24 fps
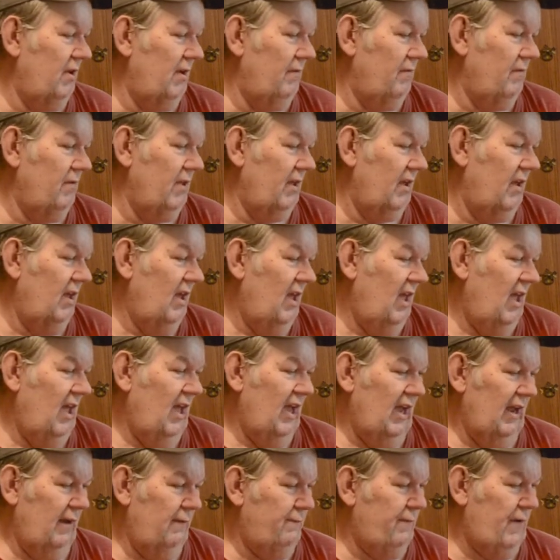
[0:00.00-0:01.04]
and everything.
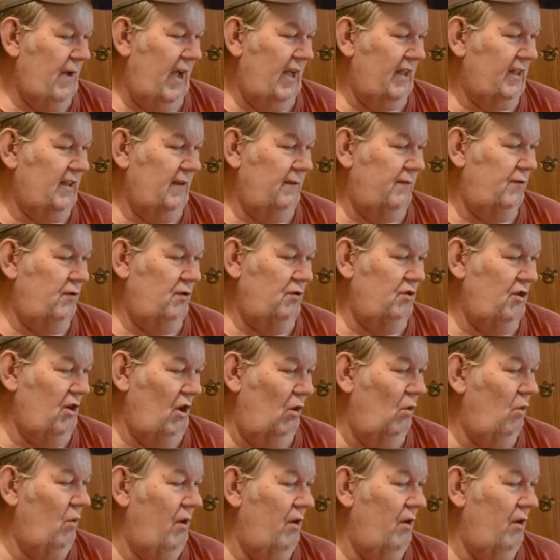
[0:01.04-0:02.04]
In fact, if you know where